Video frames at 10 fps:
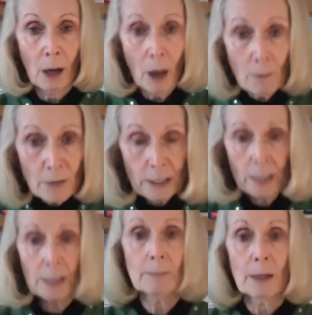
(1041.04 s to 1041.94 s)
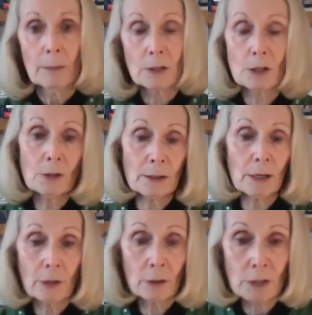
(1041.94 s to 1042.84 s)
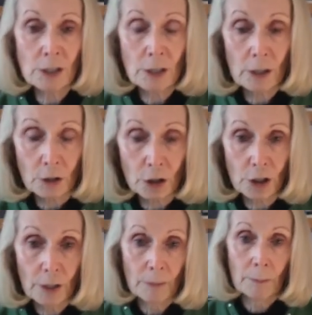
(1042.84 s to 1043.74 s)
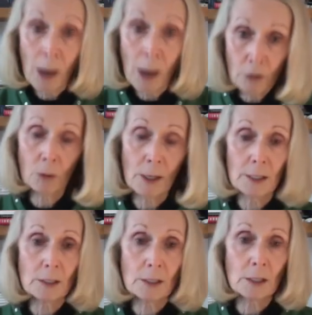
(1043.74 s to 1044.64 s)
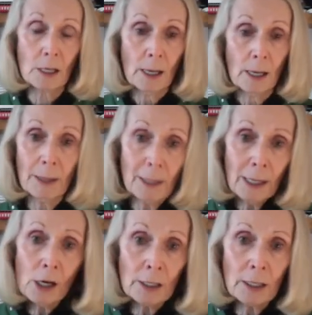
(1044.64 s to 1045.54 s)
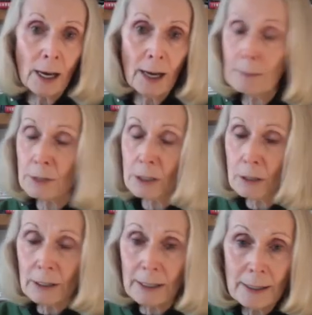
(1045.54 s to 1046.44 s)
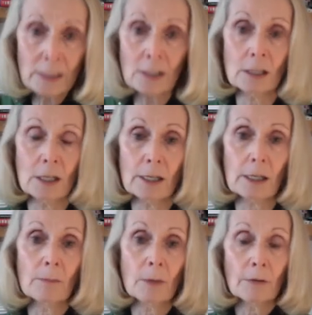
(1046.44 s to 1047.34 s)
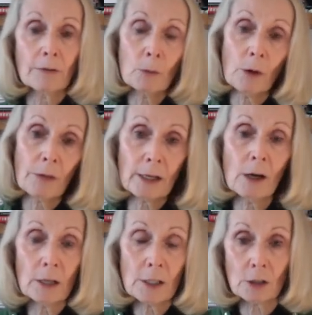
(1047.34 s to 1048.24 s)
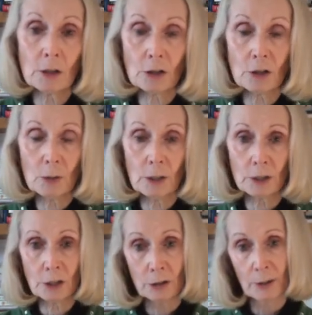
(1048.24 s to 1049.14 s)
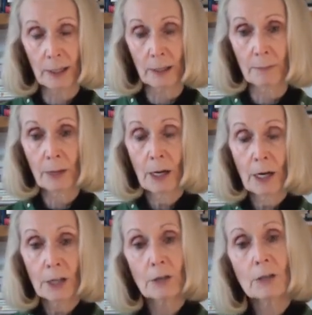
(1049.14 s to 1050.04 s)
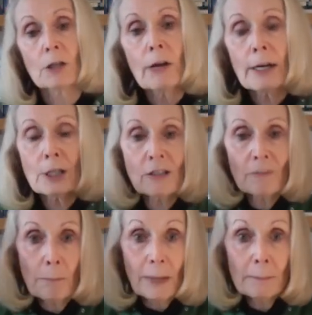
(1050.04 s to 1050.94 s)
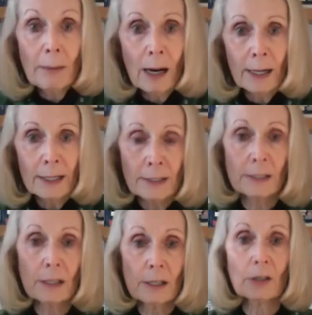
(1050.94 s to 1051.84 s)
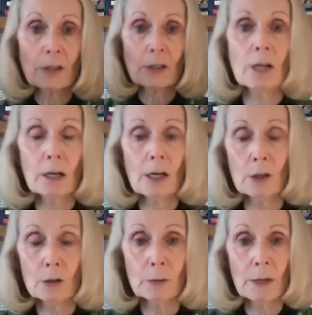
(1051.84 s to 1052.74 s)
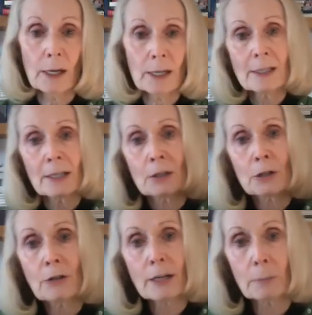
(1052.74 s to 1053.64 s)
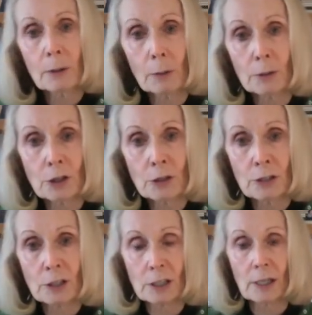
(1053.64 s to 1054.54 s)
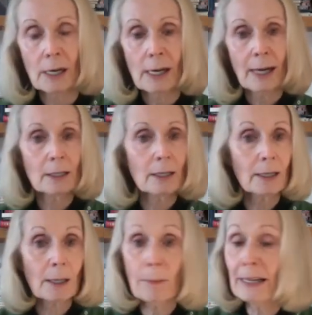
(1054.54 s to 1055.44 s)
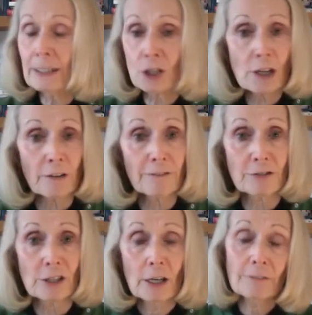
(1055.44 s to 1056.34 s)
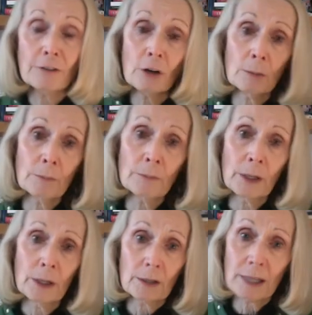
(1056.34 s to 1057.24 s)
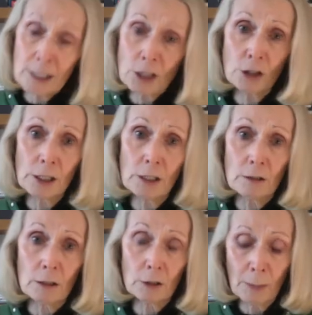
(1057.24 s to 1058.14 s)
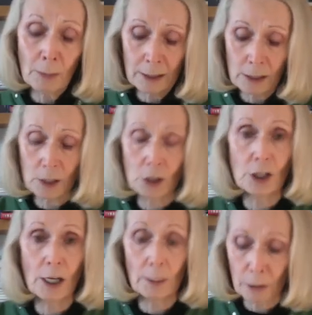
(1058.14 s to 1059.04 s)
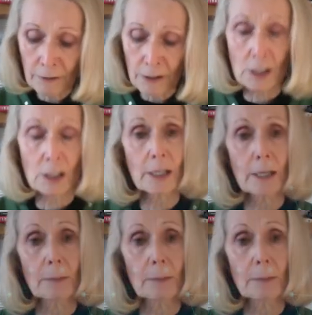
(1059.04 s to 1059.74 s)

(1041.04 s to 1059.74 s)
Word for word: obviously pursuing their own research pathways, but learning absolutely instantly from what their colleagues across the world are doing. So this creation of big mind across our globe is an incredible opportunity and a complete shift from the history that humanity has shared previously.